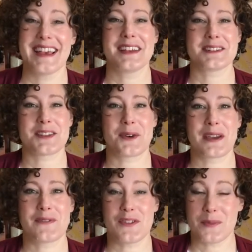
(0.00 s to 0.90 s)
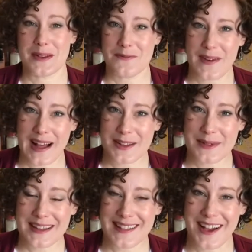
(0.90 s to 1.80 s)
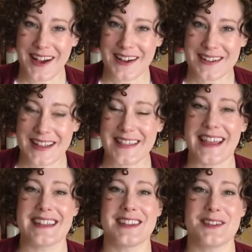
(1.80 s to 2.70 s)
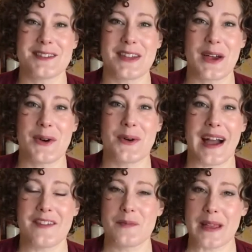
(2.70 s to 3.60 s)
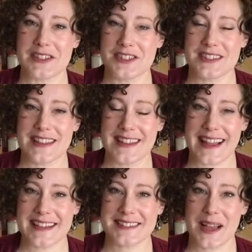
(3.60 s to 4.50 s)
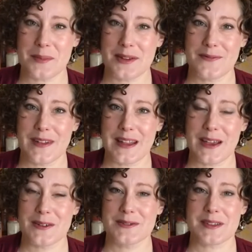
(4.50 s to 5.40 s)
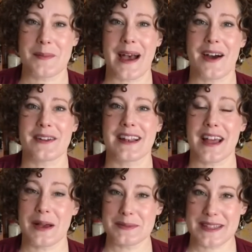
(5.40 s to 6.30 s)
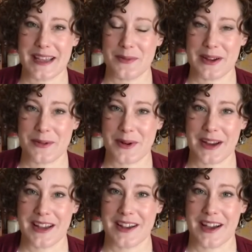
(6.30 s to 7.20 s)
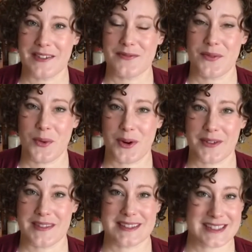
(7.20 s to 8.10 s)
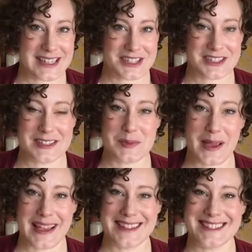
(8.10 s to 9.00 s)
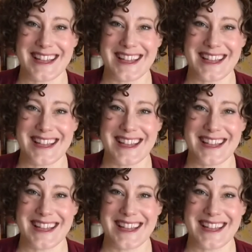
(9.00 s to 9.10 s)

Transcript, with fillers: So if you've been following along then you'll know I've mentioned in the last couple of videos about an update we are working on for this kitchen space.